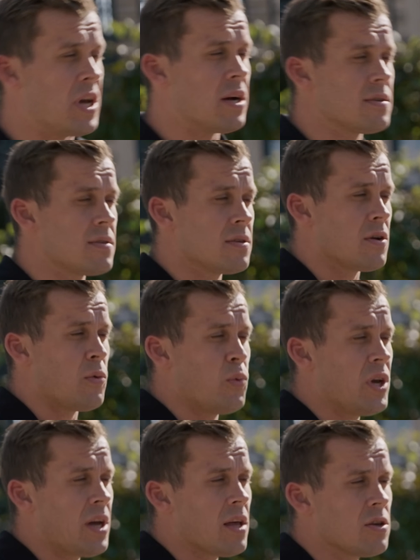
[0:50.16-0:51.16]
Because
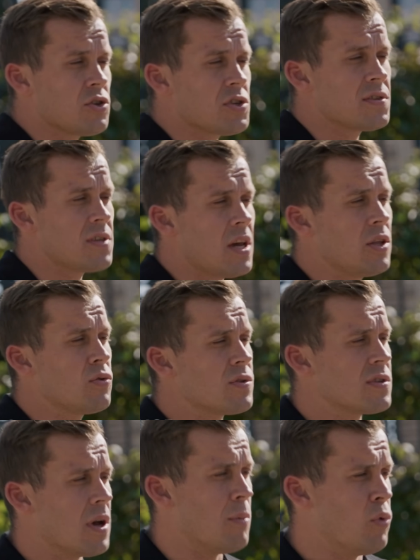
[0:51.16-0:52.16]
we cannot just say to
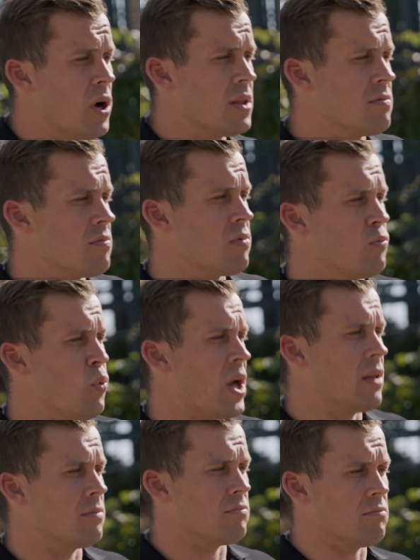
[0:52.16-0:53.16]
someone,
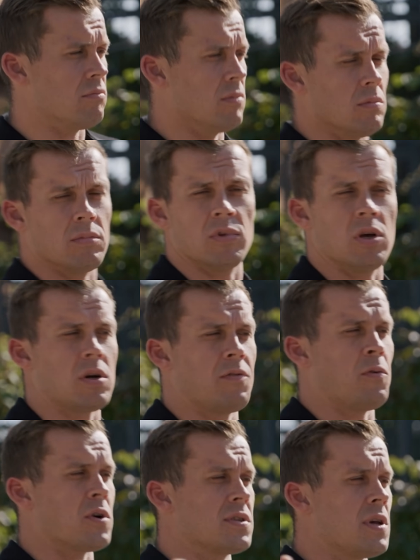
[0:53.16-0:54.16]
well, look
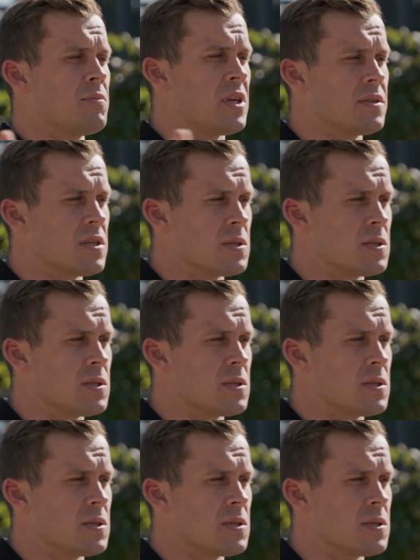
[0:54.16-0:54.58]
for something